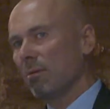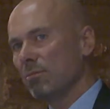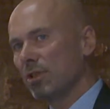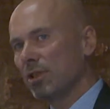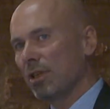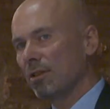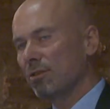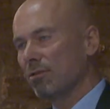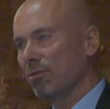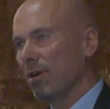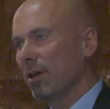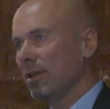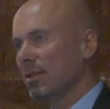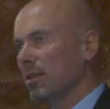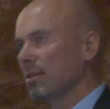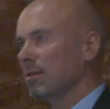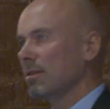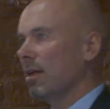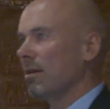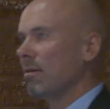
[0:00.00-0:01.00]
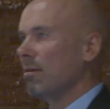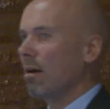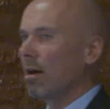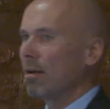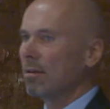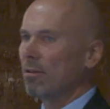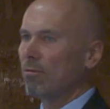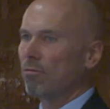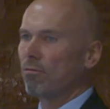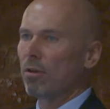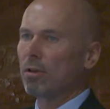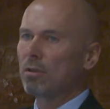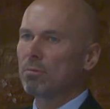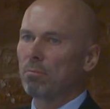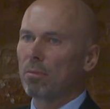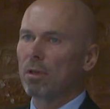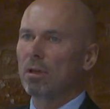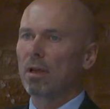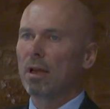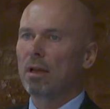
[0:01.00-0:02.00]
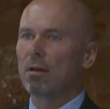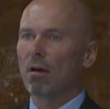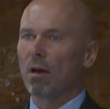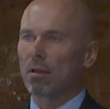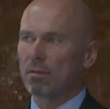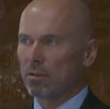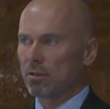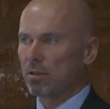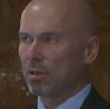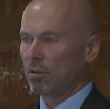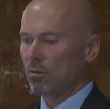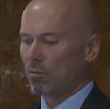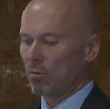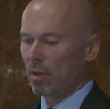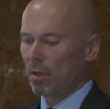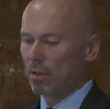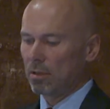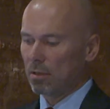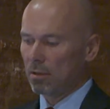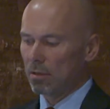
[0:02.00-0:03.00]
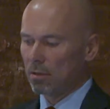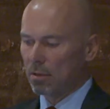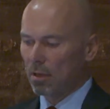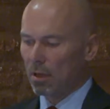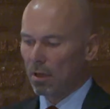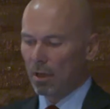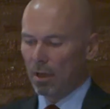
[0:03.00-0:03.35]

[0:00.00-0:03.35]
situations and not infringement in other situations.